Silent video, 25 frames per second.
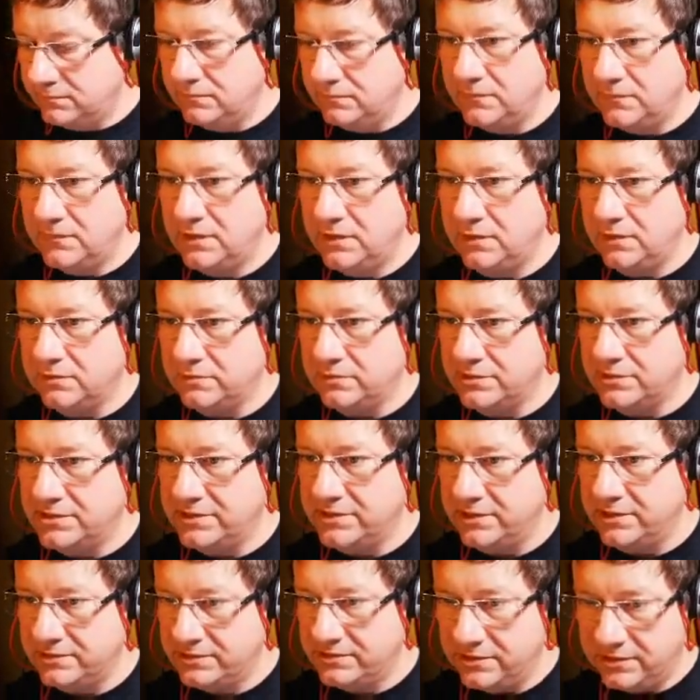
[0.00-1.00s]
I got a
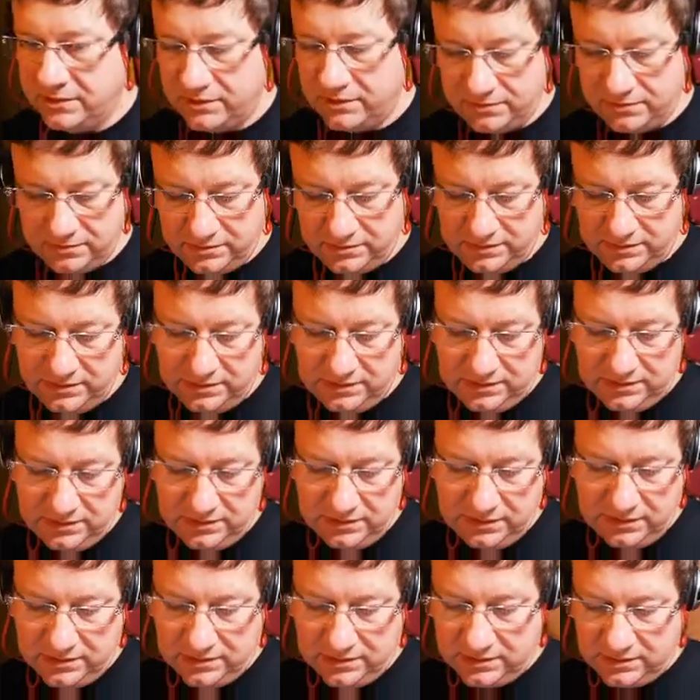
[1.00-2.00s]
6 there.
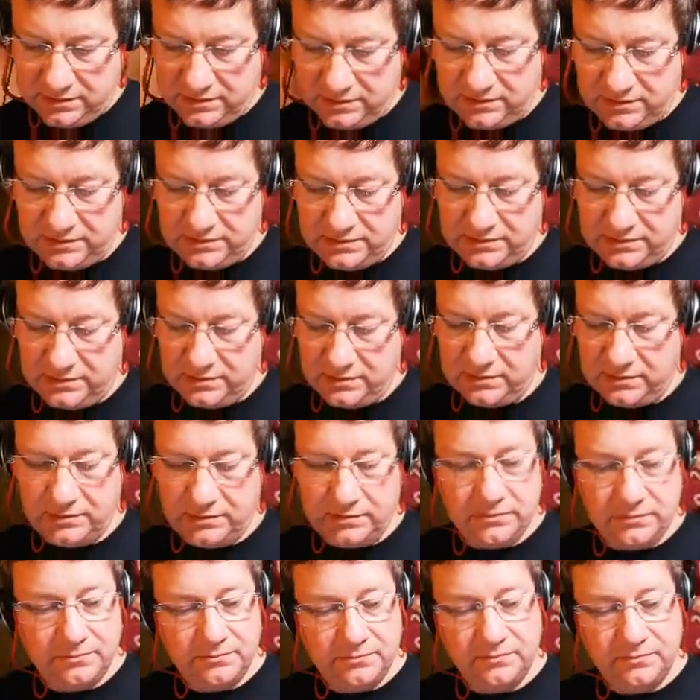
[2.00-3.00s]
So
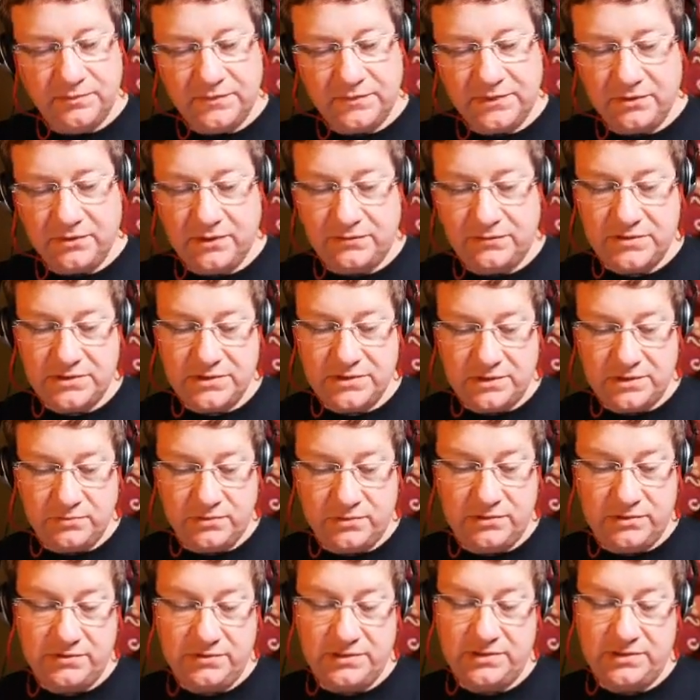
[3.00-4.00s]
I haven't said whether it's